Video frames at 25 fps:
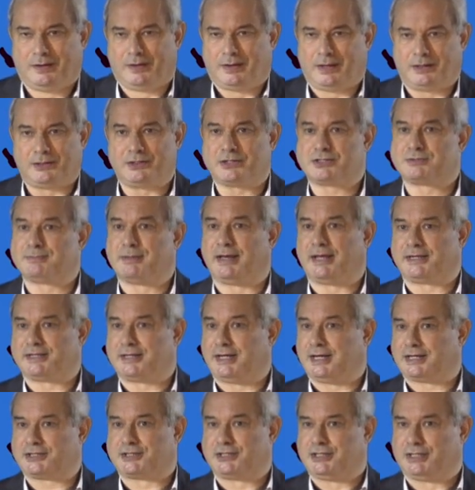it doesn't matter
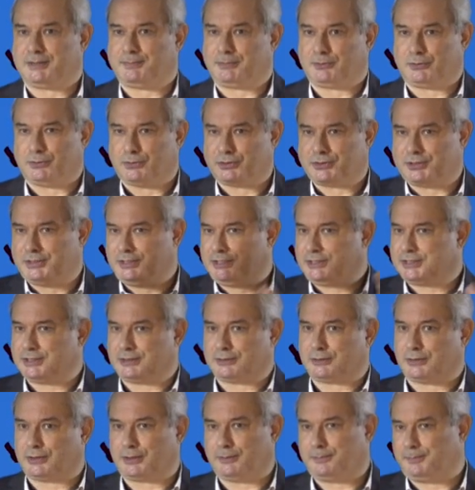actually, because these are
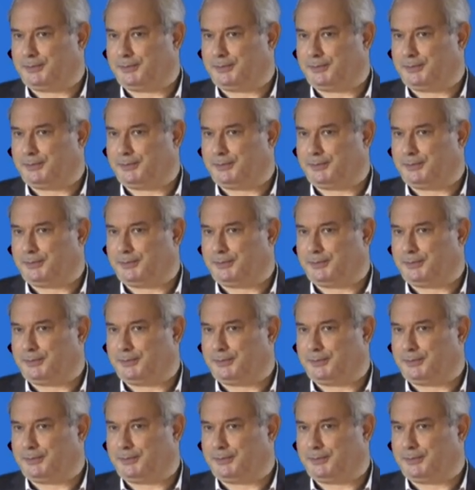going to